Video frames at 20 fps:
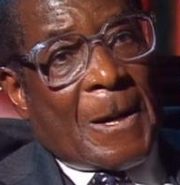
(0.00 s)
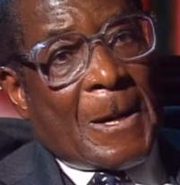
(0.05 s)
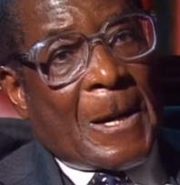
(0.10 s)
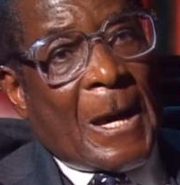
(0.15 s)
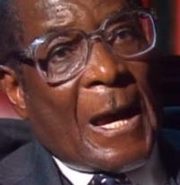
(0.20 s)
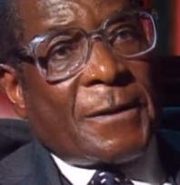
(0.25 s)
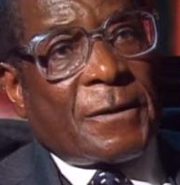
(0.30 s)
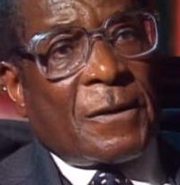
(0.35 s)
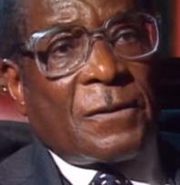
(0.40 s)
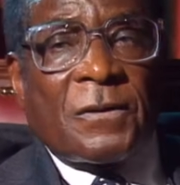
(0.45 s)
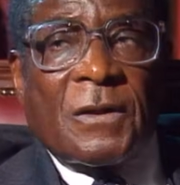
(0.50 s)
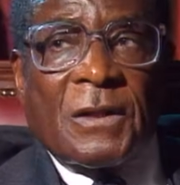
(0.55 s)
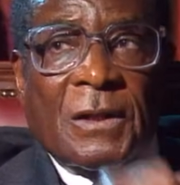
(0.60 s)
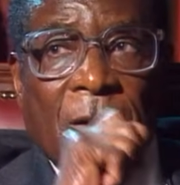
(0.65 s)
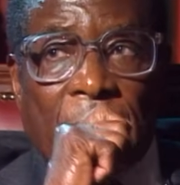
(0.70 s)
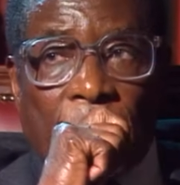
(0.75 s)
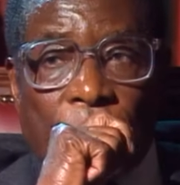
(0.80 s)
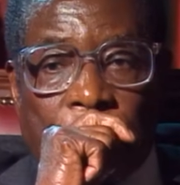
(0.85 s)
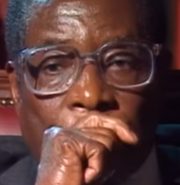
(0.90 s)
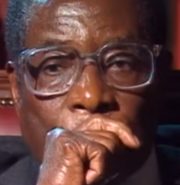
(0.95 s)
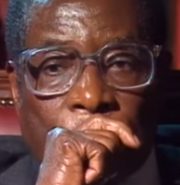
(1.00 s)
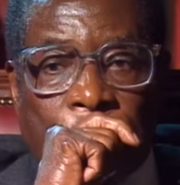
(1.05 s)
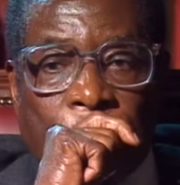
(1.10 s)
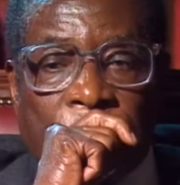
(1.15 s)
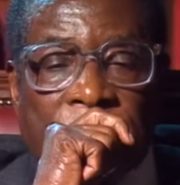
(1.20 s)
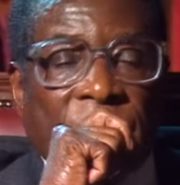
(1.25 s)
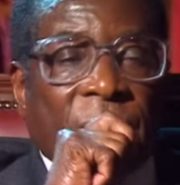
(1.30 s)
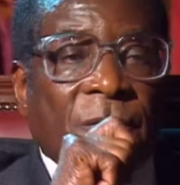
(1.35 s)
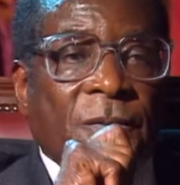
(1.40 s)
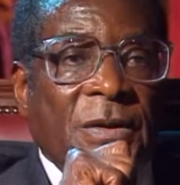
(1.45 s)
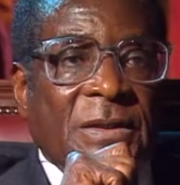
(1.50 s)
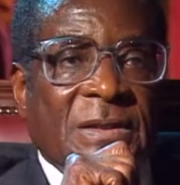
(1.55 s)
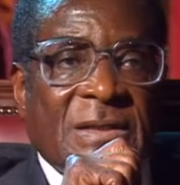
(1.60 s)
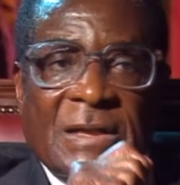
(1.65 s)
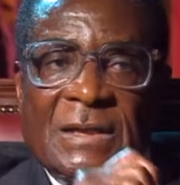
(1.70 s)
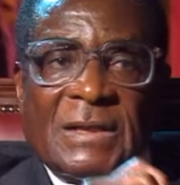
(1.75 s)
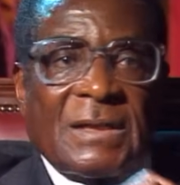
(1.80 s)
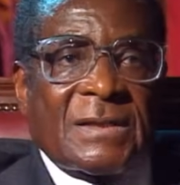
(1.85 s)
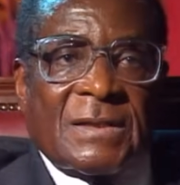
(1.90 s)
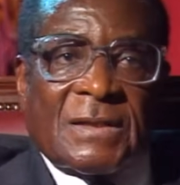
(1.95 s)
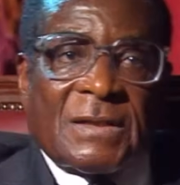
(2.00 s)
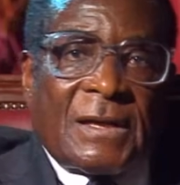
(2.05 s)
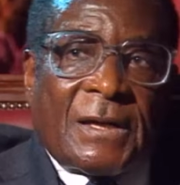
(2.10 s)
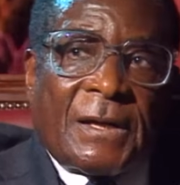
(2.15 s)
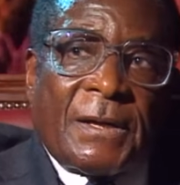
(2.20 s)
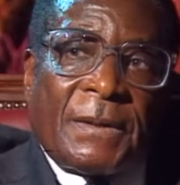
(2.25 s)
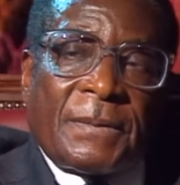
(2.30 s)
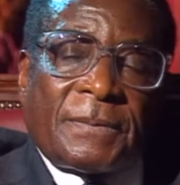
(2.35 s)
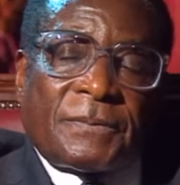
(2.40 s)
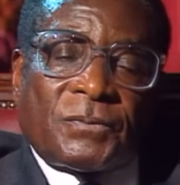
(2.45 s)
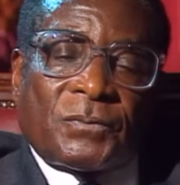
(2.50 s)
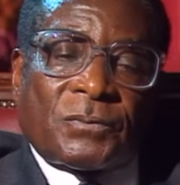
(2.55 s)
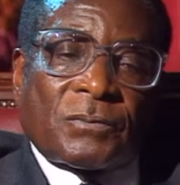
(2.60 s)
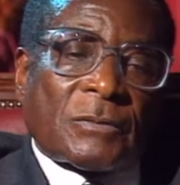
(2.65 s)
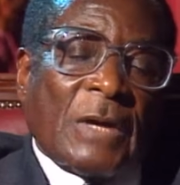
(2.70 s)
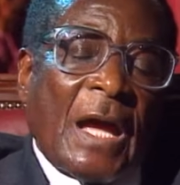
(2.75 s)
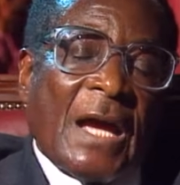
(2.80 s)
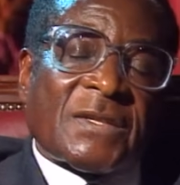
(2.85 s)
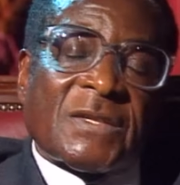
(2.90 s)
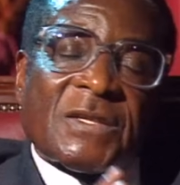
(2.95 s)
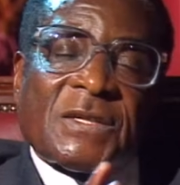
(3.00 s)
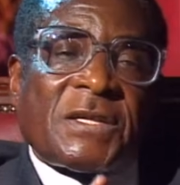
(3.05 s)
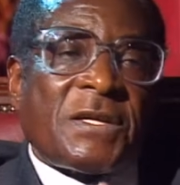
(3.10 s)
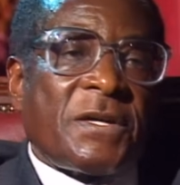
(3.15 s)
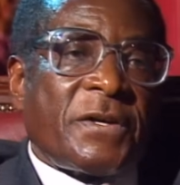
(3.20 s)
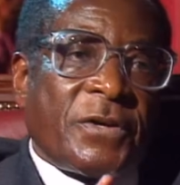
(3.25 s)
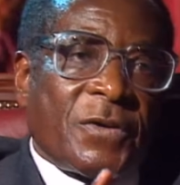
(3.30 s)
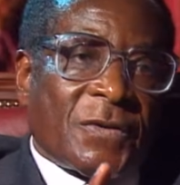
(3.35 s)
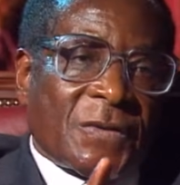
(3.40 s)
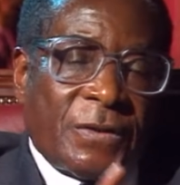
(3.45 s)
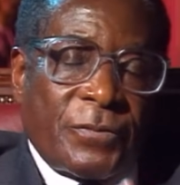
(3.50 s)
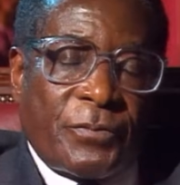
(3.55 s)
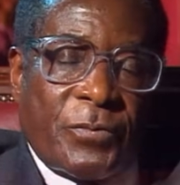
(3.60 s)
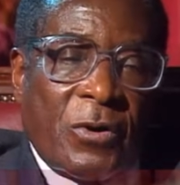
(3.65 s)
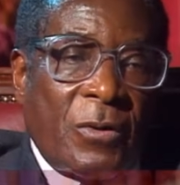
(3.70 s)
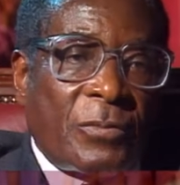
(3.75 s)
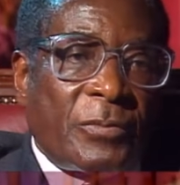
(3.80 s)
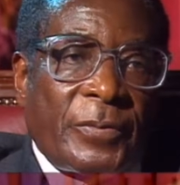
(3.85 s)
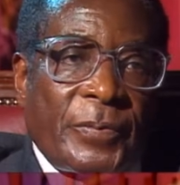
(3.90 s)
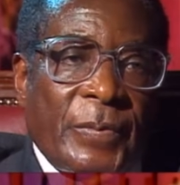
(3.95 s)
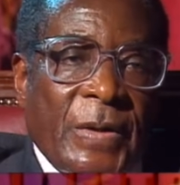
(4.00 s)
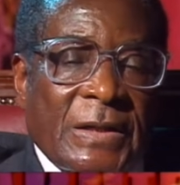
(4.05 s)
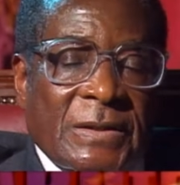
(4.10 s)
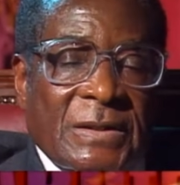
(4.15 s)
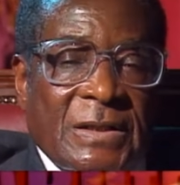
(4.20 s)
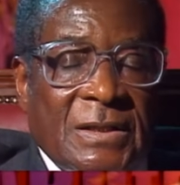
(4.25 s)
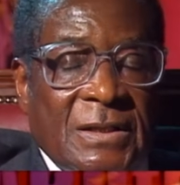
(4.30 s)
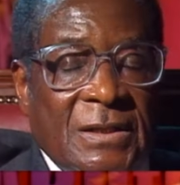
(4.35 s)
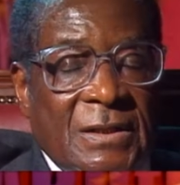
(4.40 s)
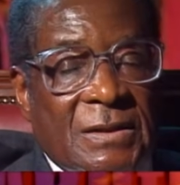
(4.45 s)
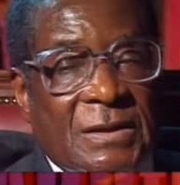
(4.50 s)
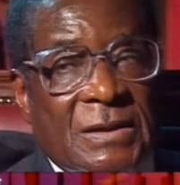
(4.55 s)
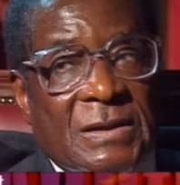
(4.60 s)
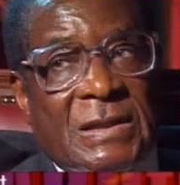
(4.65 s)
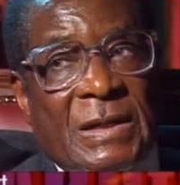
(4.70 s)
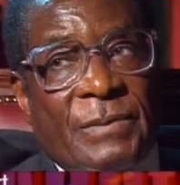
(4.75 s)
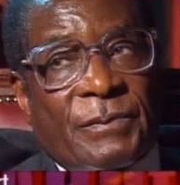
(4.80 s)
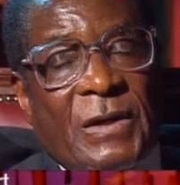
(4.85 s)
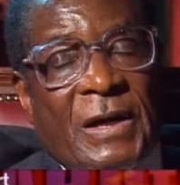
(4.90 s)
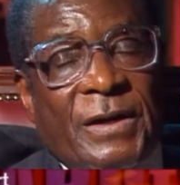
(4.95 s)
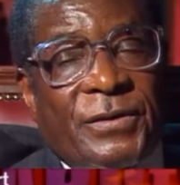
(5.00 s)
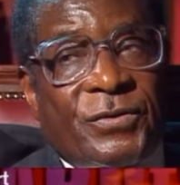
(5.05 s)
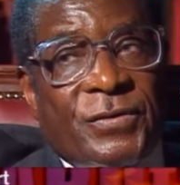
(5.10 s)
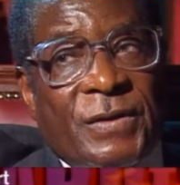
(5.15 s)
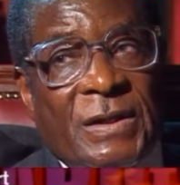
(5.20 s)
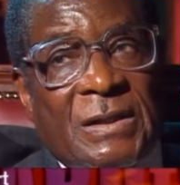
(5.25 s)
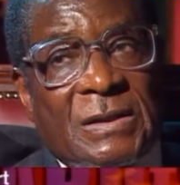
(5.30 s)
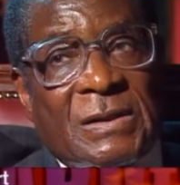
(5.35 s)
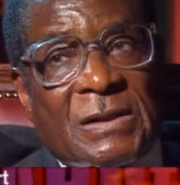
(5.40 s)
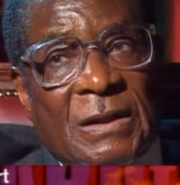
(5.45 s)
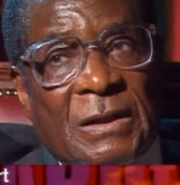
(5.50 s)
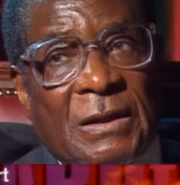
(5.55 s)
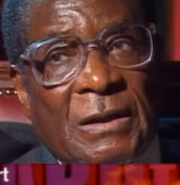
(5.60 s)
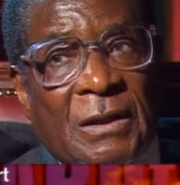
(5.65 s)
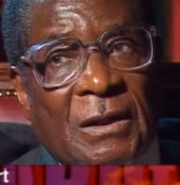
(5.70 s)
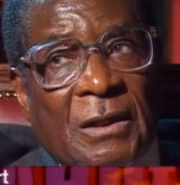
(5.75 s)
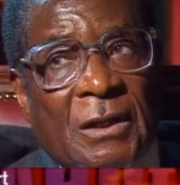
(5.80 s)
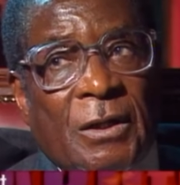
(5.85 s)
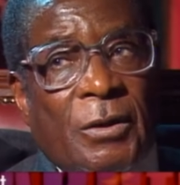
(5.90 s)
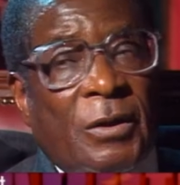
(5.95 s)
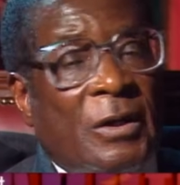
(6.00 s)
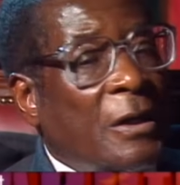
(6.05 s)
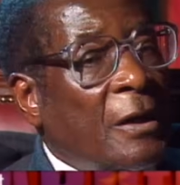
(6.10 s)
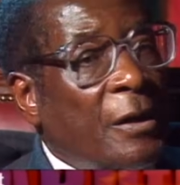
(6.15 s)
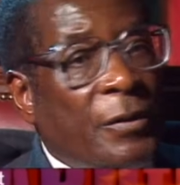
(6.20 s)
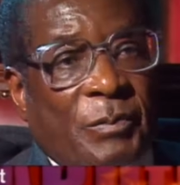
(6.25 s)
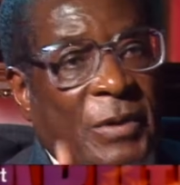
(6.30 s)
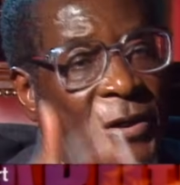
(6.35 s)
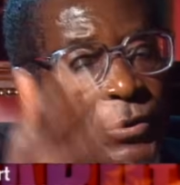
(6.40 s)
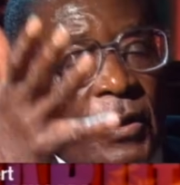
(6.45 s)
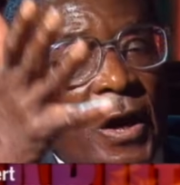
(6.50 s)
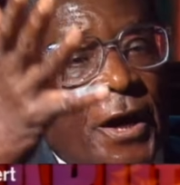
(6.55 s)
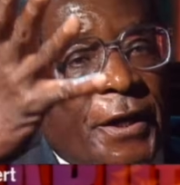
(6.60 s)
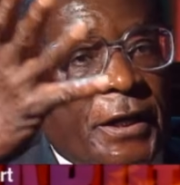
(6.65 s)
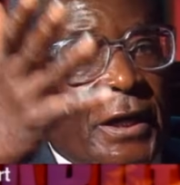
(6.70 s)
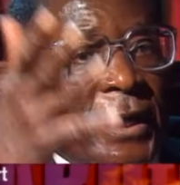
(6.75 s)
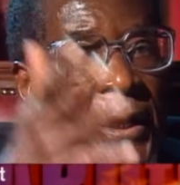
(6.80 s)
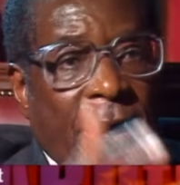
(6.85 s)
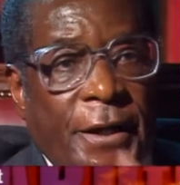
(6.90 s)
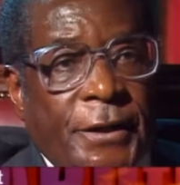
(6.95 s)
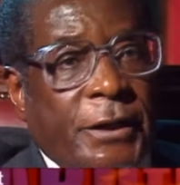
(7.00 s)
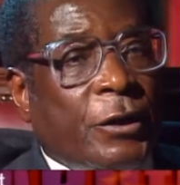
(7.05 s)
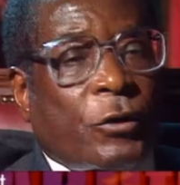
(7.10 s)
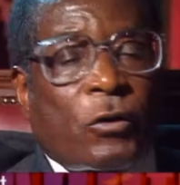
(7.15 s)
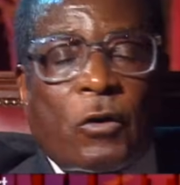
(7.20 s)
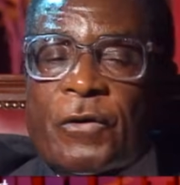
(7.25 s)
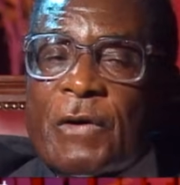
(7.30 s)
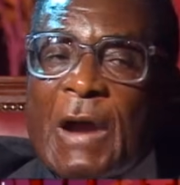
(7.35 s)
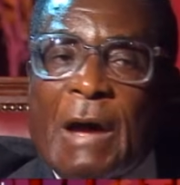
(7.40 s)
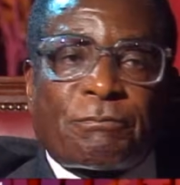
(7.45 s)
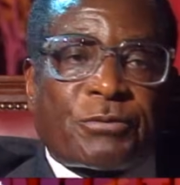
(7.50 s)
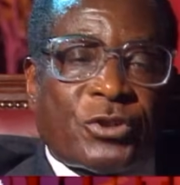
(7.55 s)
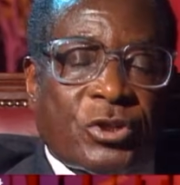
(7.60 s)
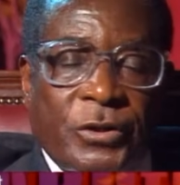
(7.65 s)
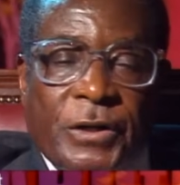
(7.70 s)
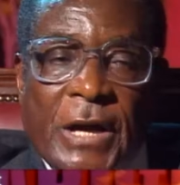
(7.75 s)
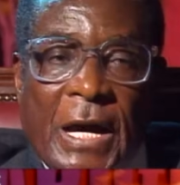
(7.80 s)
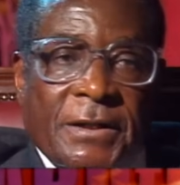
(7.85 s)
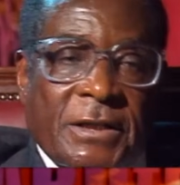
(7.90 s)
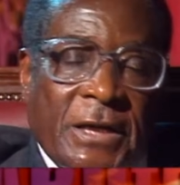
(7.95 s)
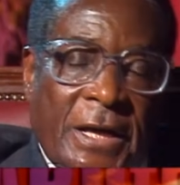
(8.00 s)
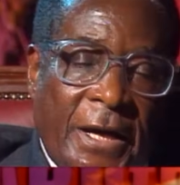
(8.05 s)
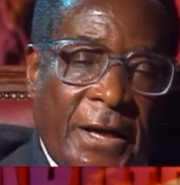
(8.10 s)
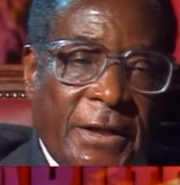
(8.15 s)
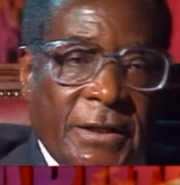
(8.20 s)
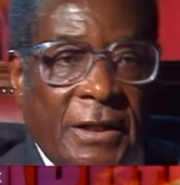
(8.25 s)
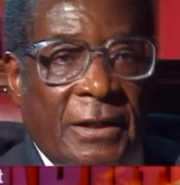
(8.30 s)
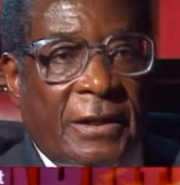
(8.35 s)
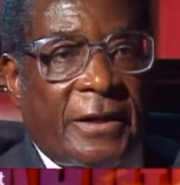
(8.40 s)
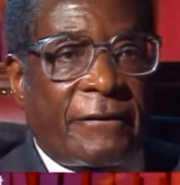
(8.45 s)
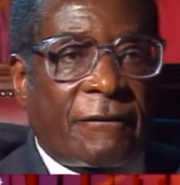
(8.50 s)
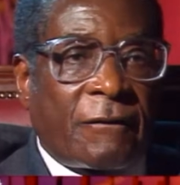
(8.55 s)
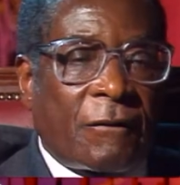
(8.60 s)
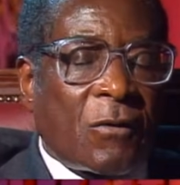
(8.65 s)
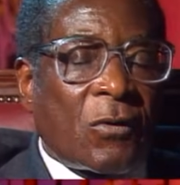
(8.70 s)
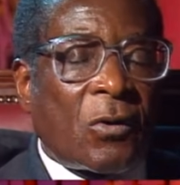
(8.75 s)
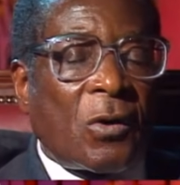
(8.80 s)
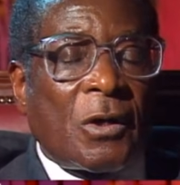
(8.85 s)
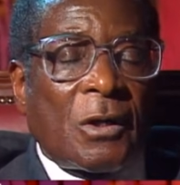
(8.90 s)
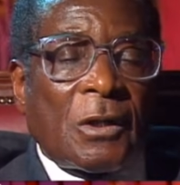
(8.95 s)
I don't think it's as serious a problem as it is in some countries. But any corruption at any level